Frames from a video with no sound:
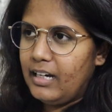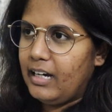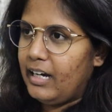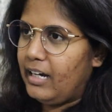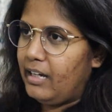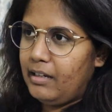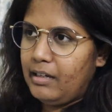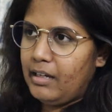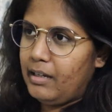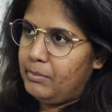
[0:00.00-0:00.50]

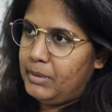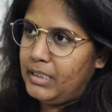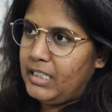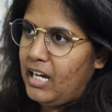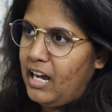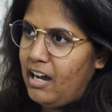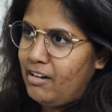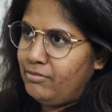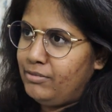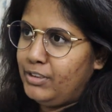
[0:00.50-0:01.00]
I mean,
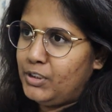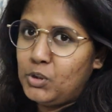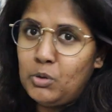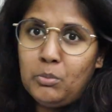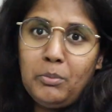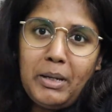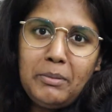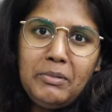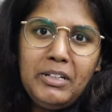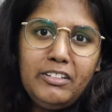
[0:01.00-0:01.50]
halfway
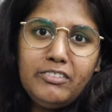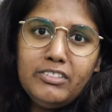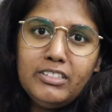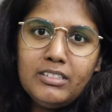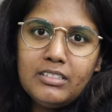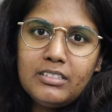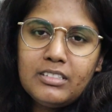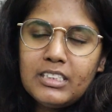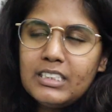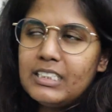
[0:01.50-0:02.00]
through, maybe
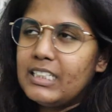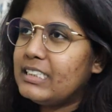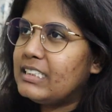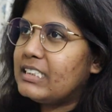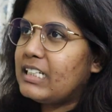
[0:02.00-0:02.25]
even since I